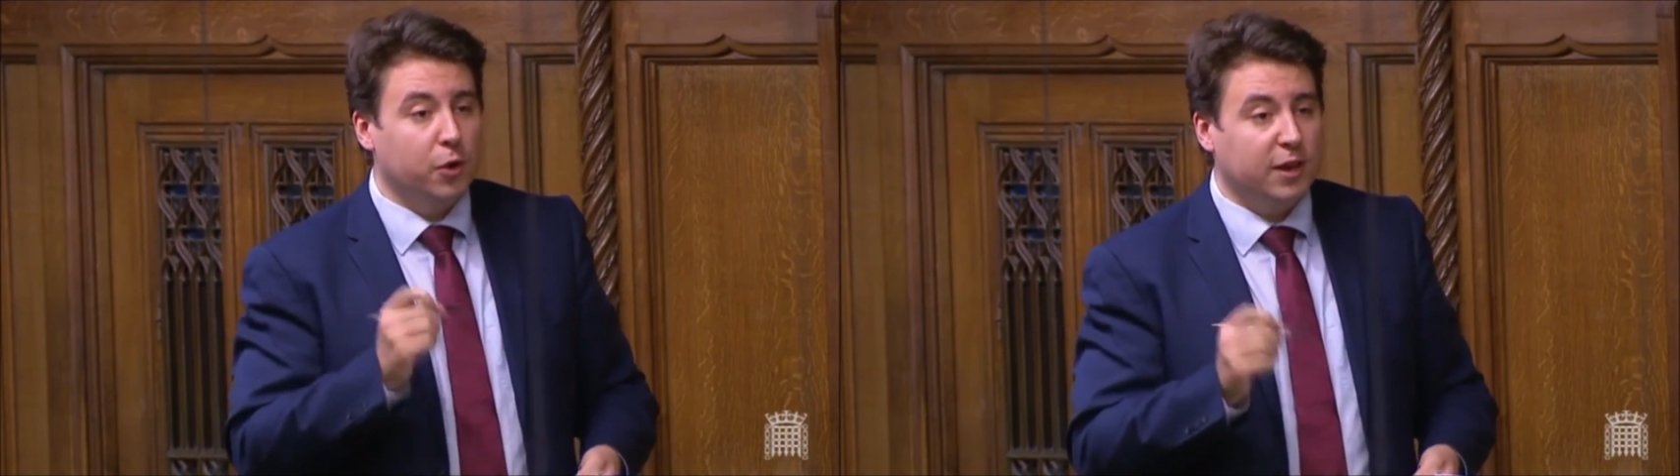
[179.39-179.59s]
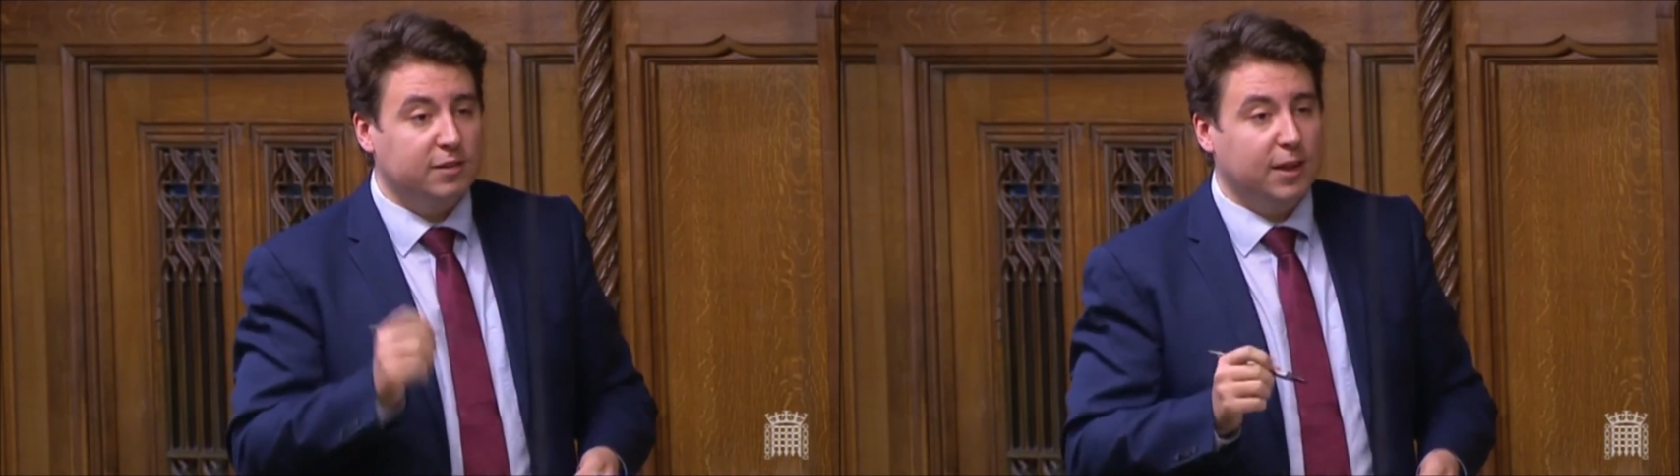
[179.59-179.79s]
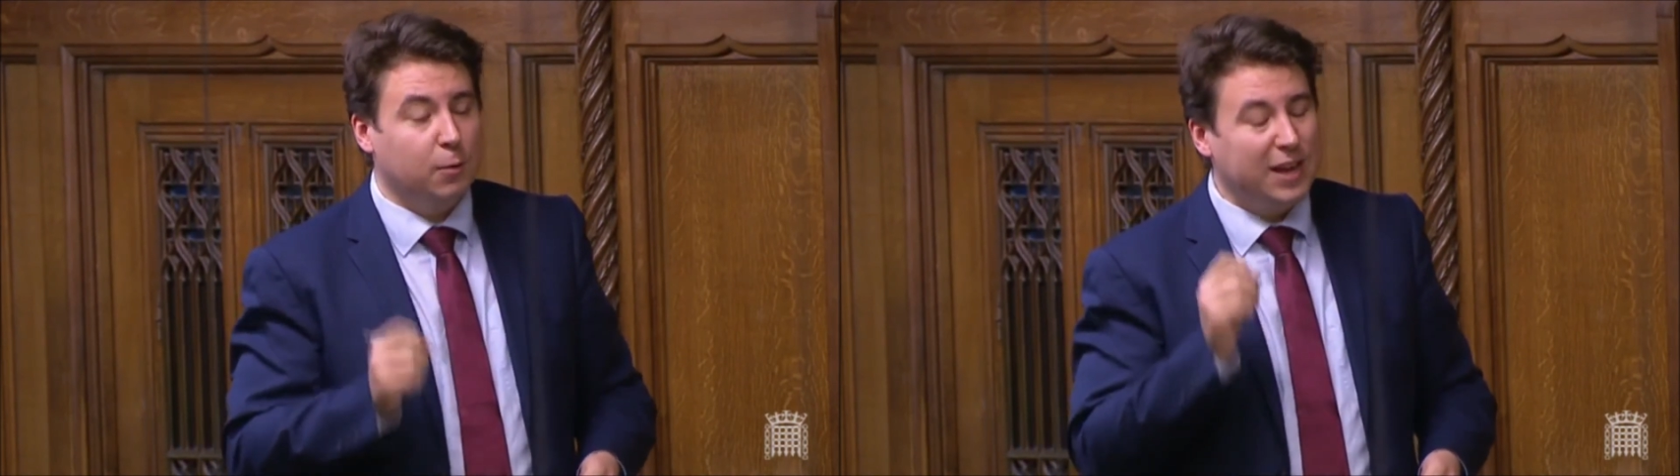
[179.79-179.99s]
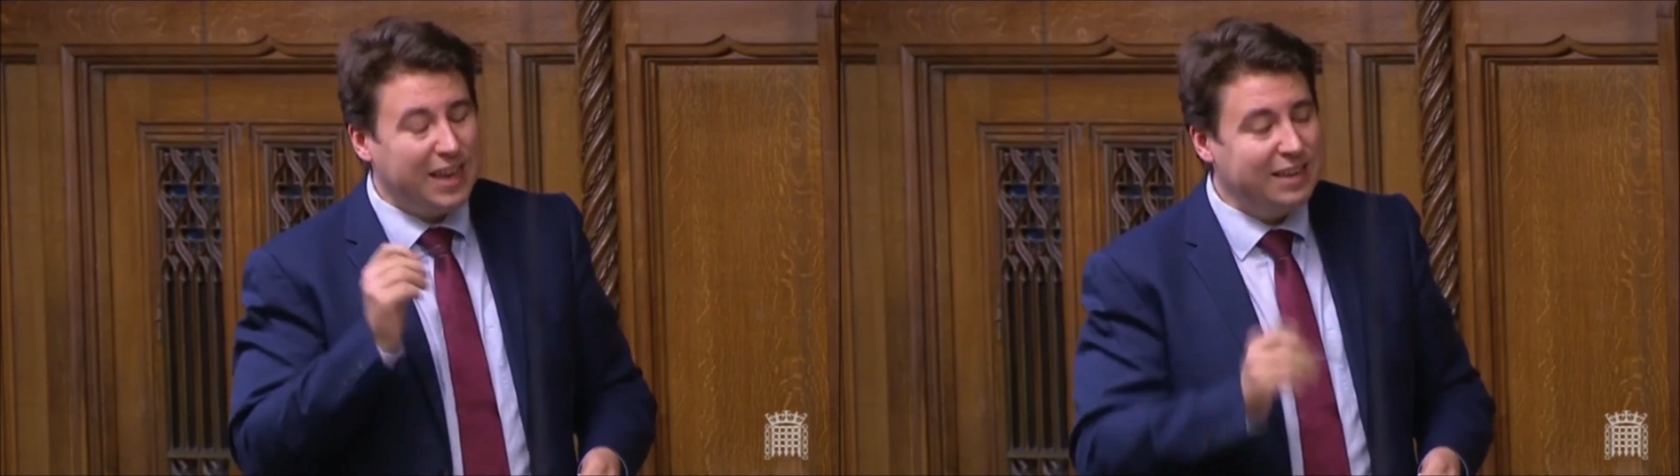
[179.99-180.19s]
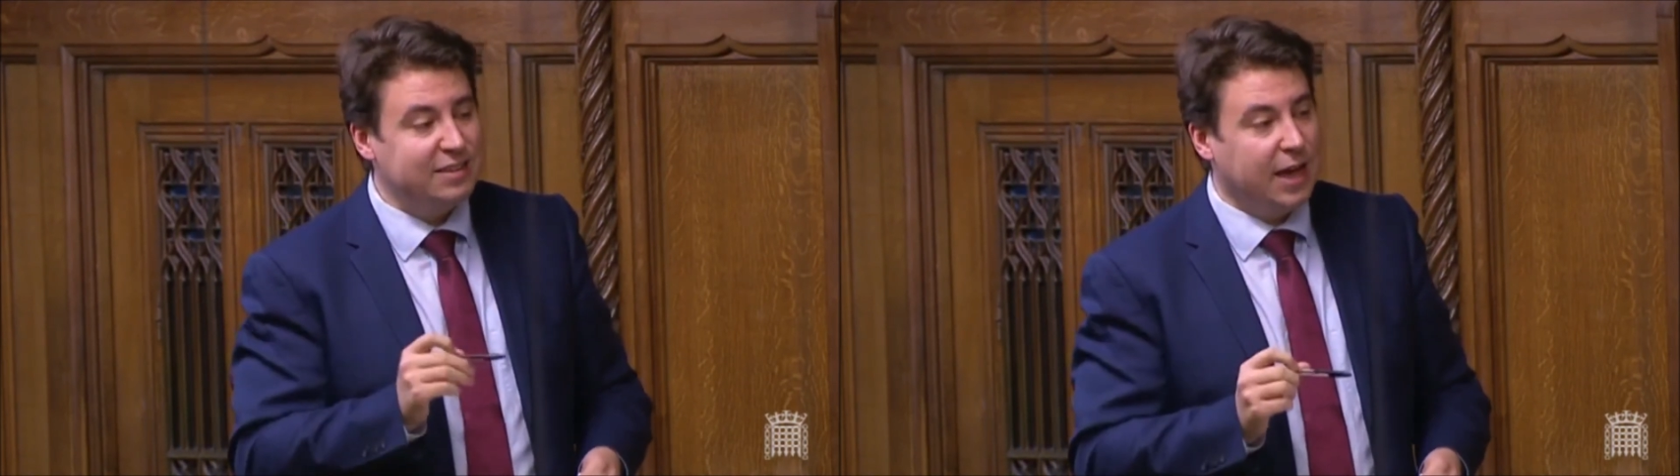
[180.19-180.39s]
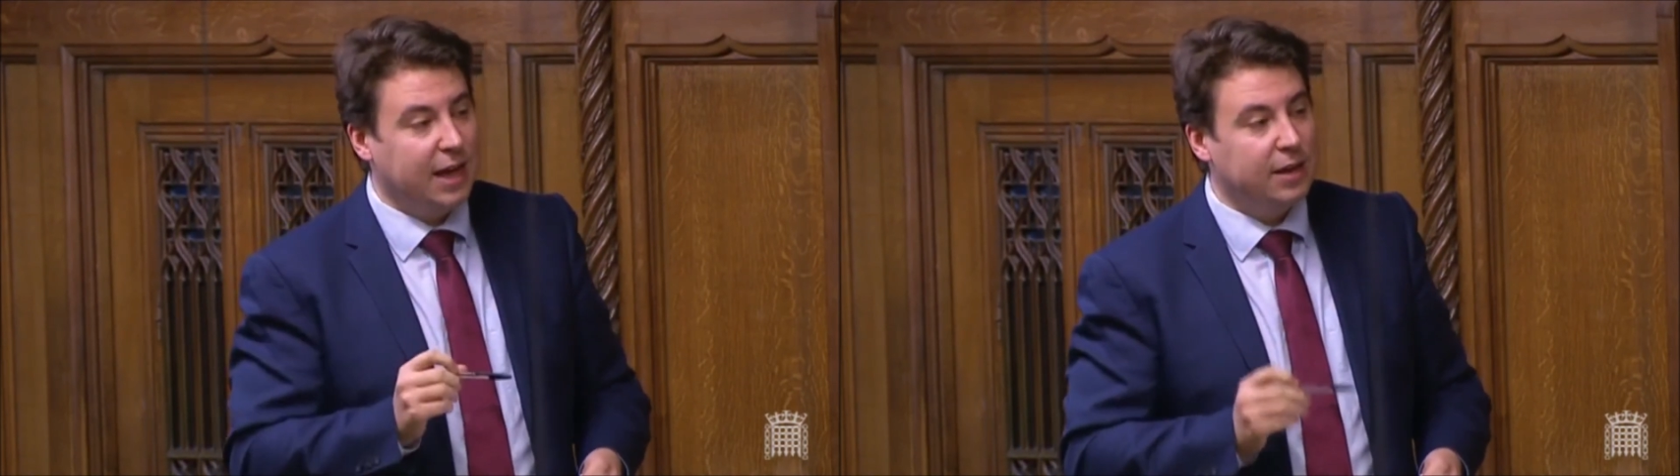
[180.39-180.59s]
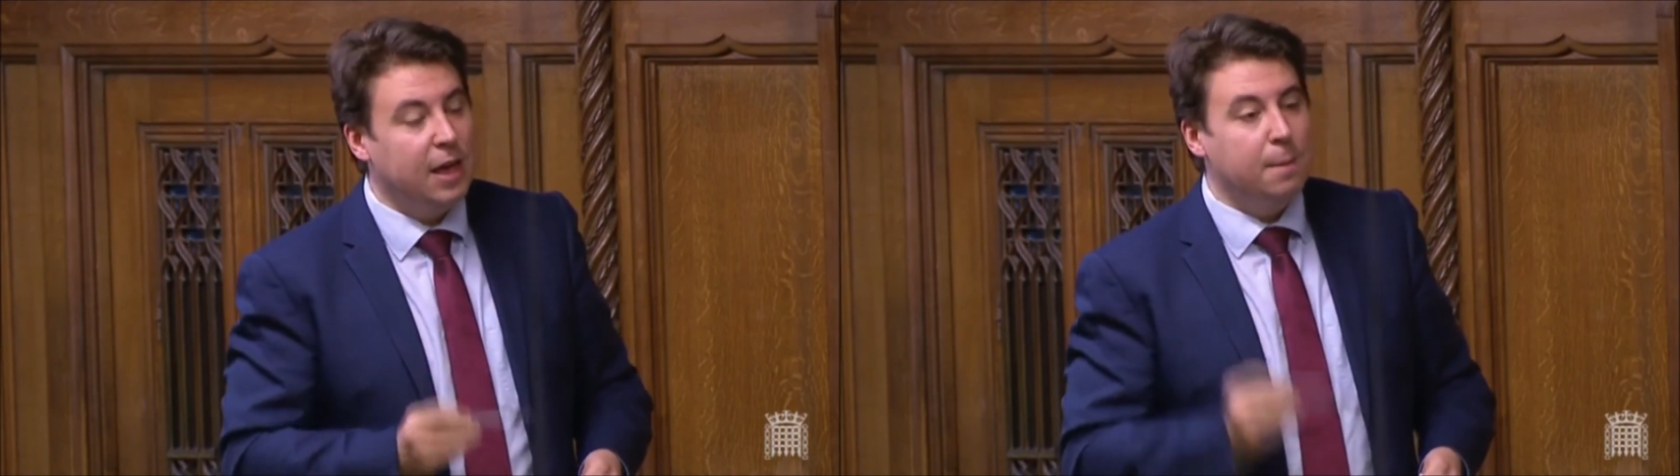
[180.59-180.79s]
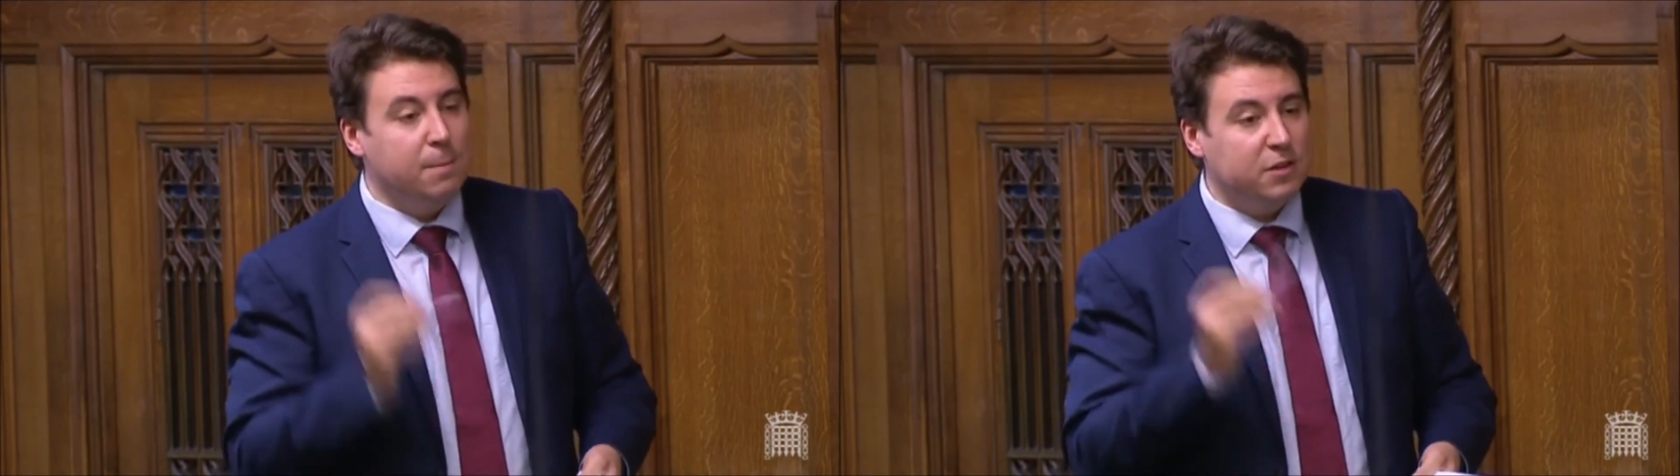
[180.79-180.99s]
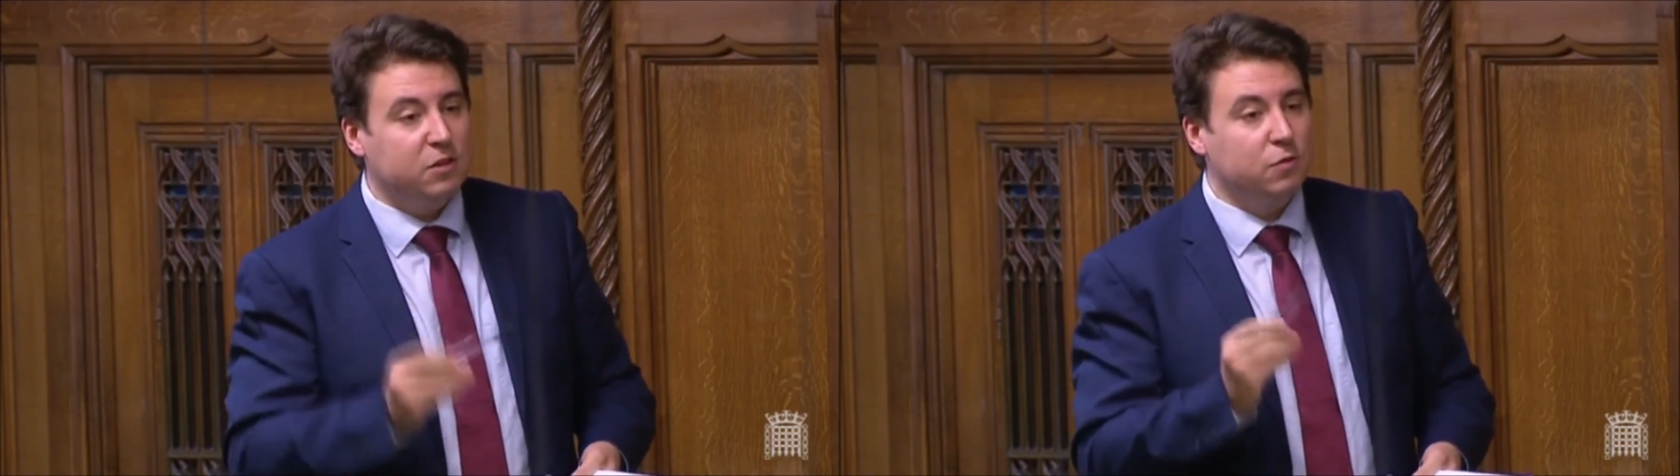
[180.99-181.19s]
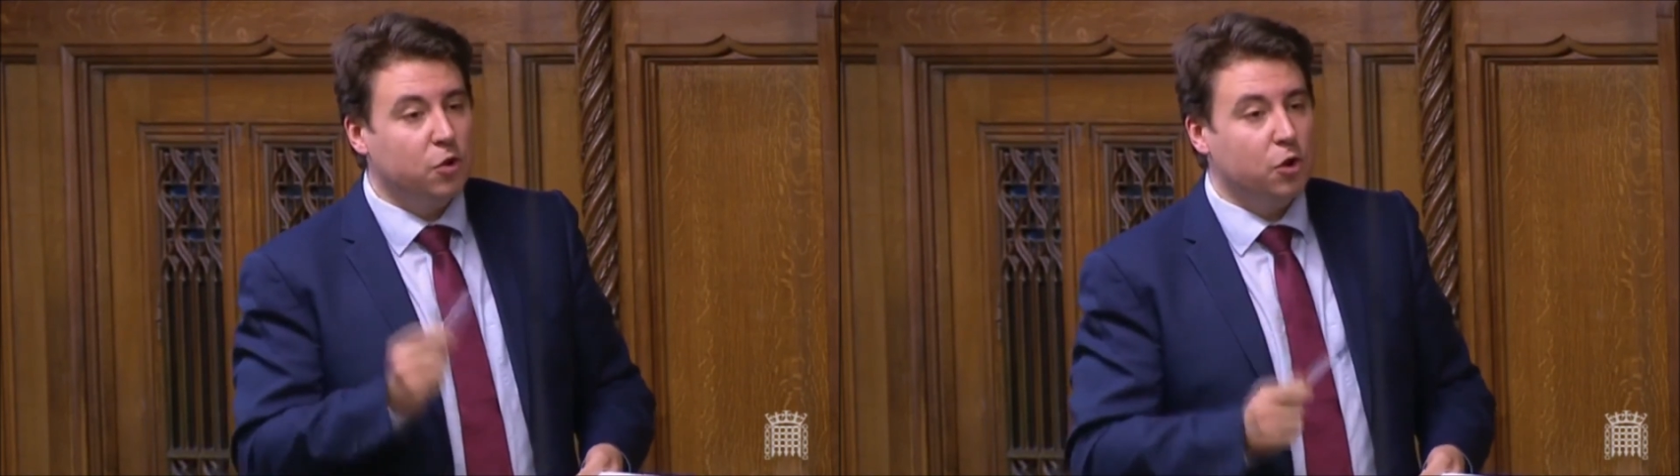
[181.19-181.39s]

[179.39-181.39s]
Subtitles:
yesterday when he said ministers have got to